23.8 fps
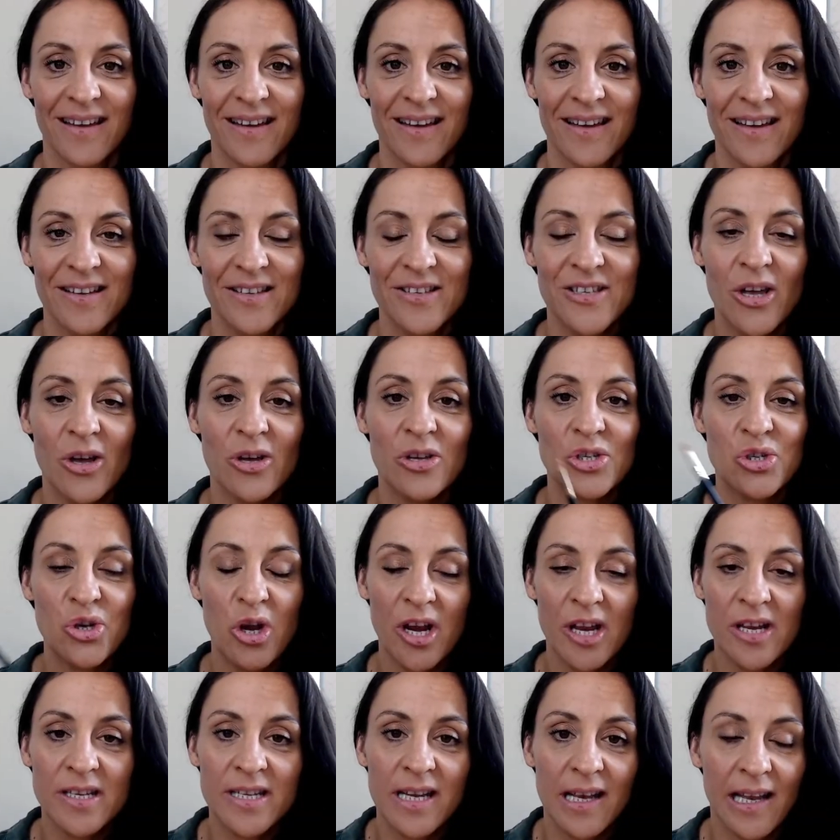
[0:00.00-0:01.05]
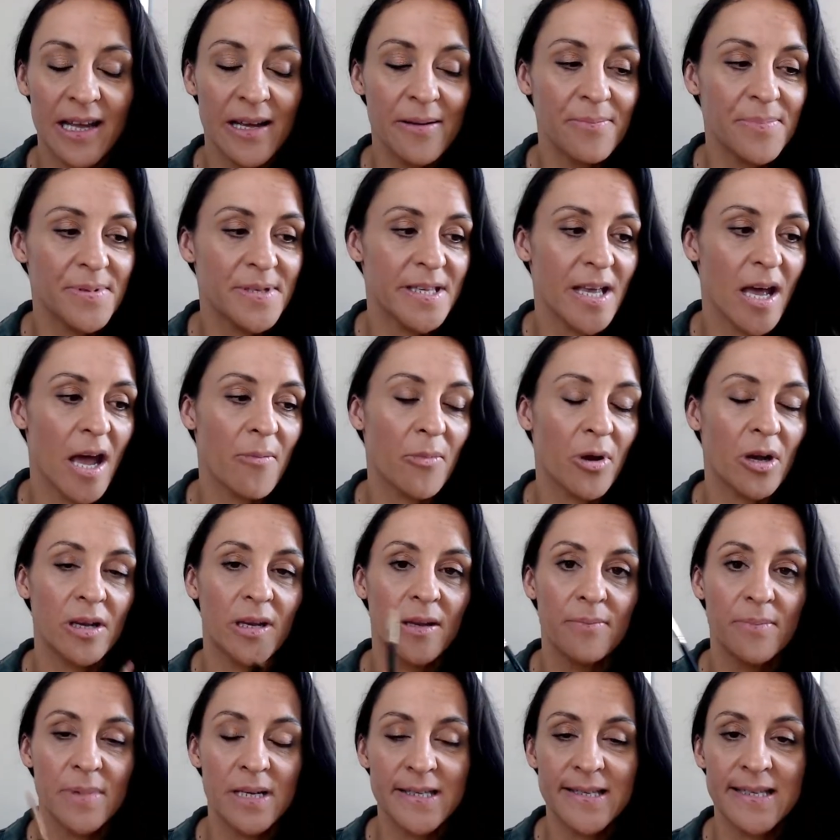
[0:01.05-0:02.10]
So straight onto lips. I'm going to
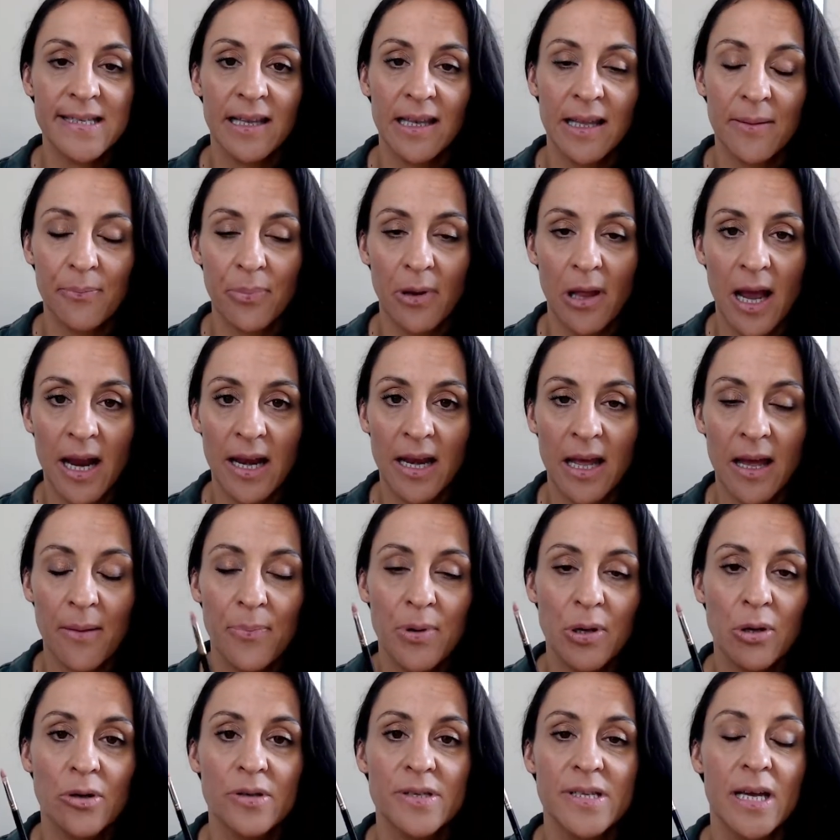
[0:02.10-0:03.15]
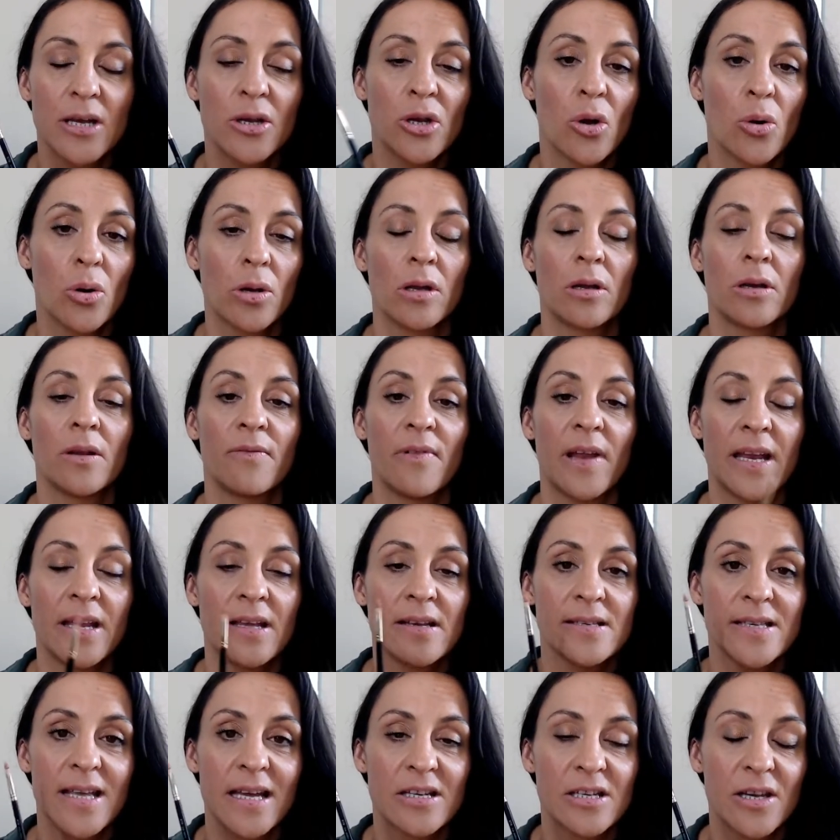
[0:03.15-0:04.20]
miss the lip liner because I know a lot of ladies
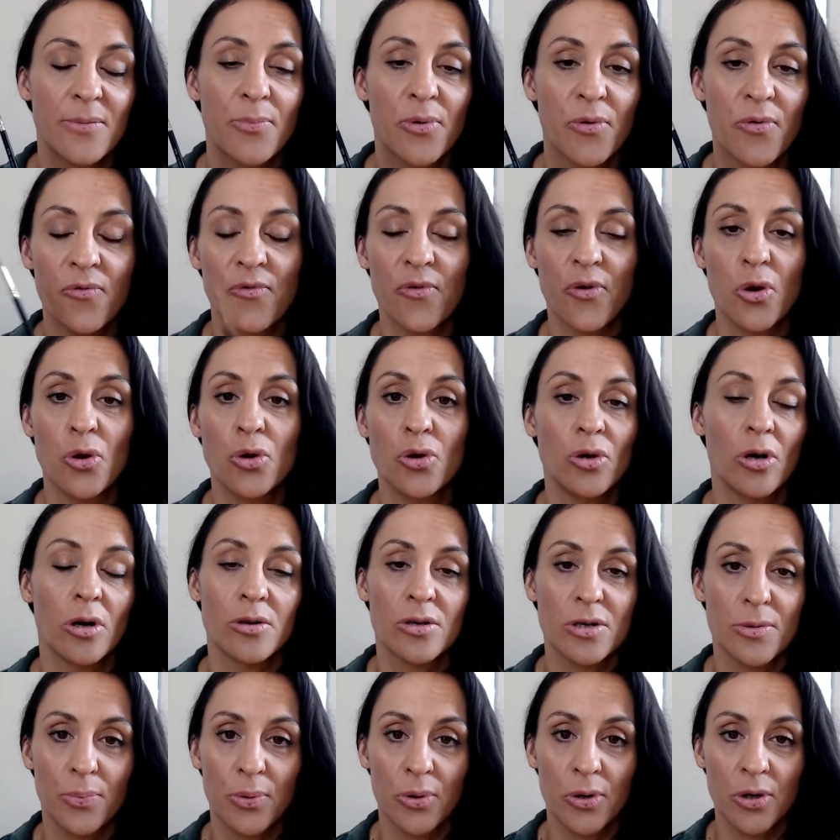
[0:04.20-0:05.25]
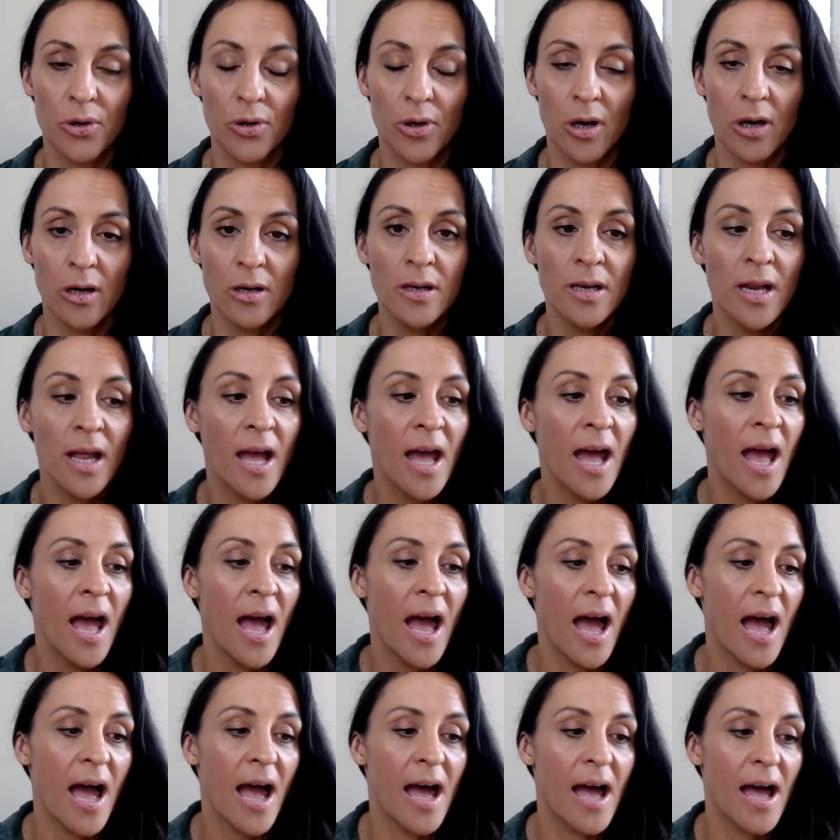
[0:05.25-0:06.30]
actually prefer not to put it on.
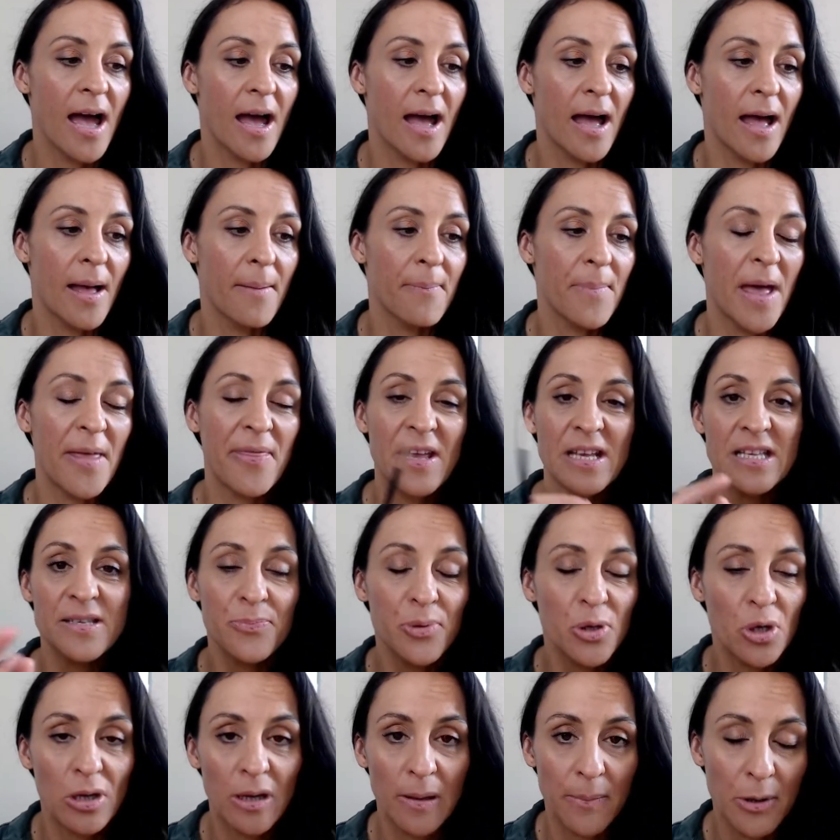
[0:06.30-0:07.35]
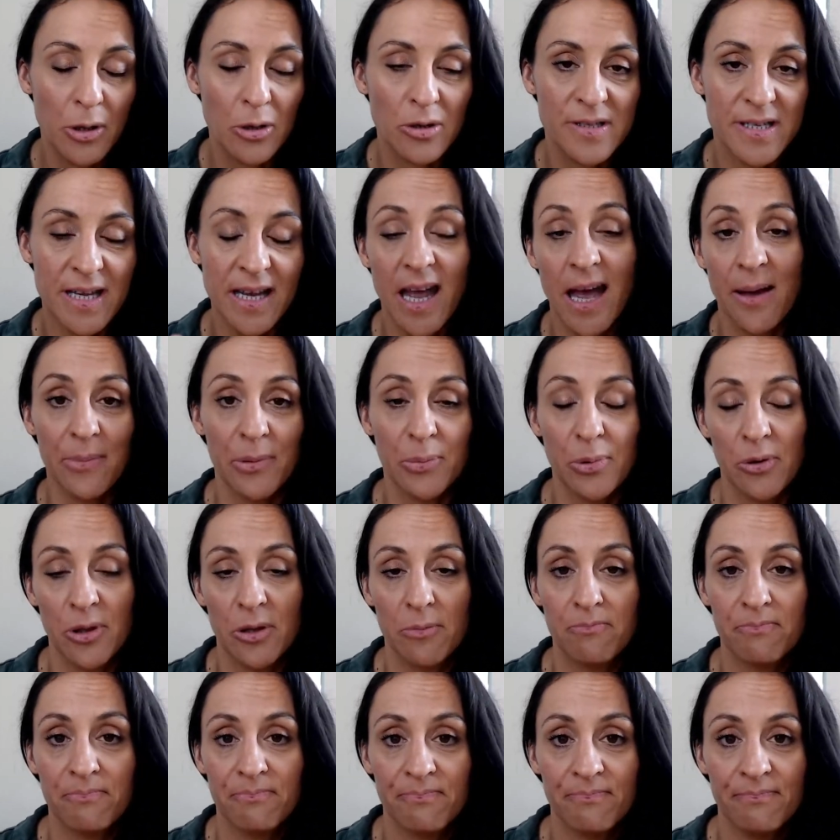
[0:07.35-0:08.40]
And that's purely because they can't be bothered.
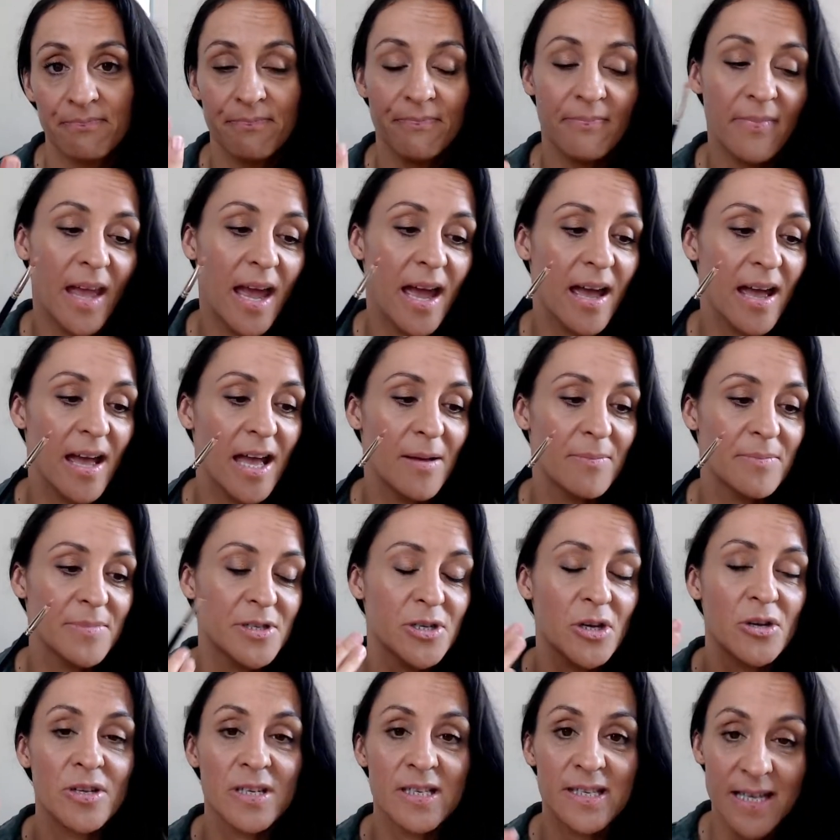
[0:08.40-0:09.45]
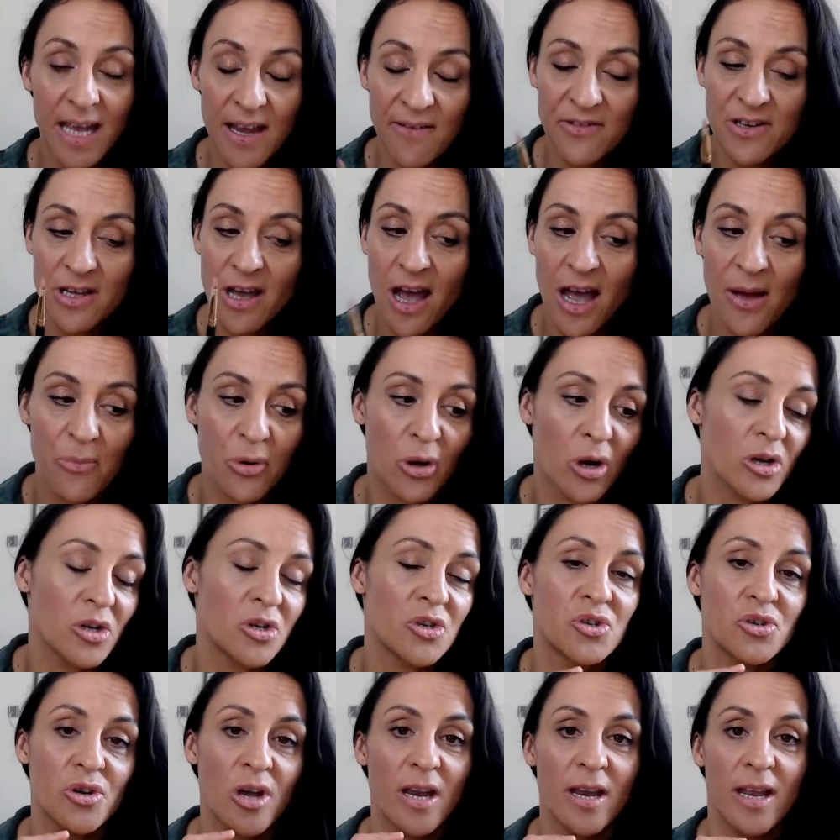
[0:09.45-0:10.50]
So to save time, we'll go
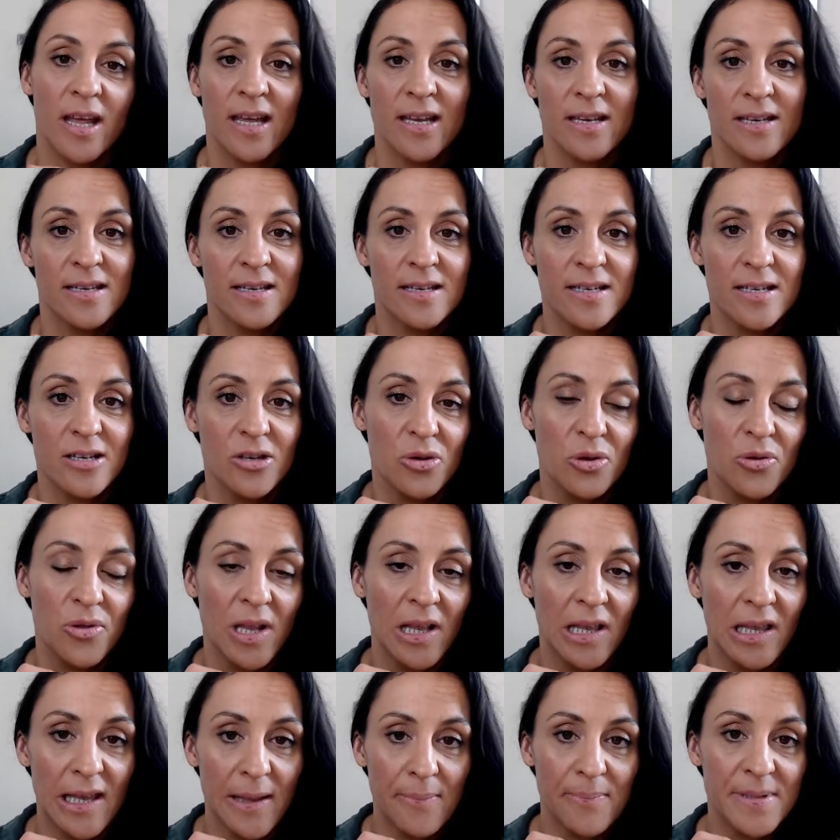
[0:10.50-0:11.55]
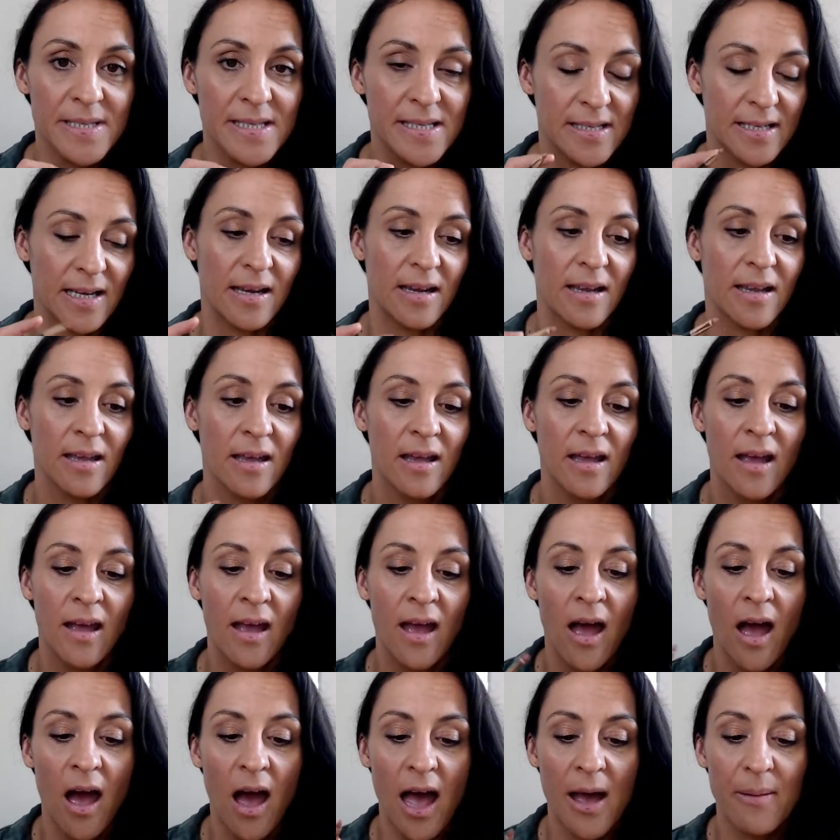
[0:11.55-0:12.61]
straight into the lipstick.
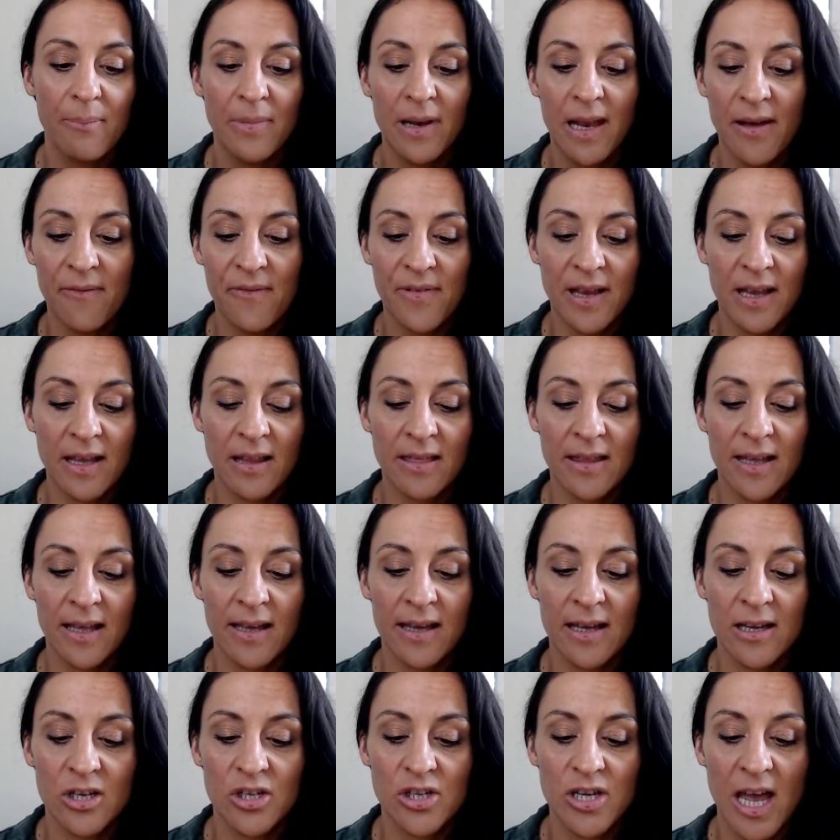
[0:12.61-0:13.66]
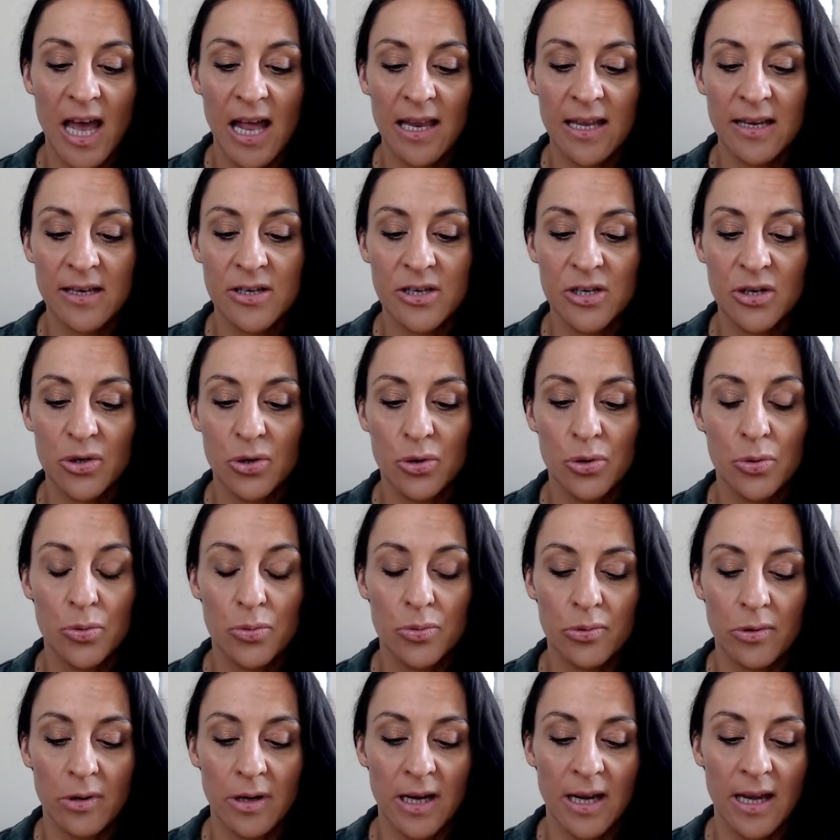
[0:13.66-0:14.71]
I'm loving the Charlotte
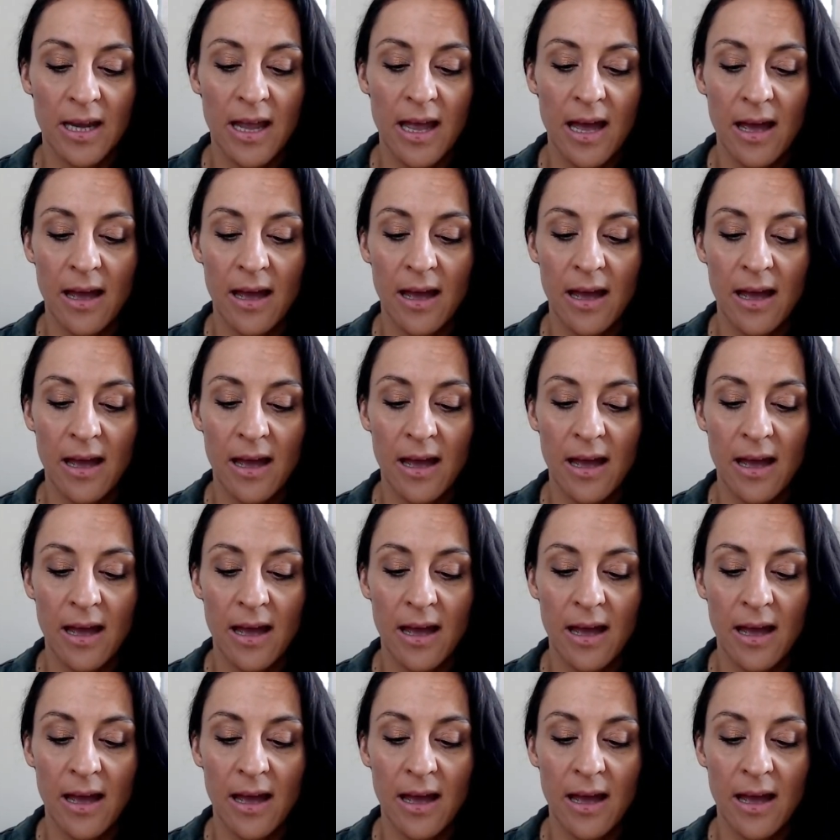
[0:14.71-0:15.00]
Tilbury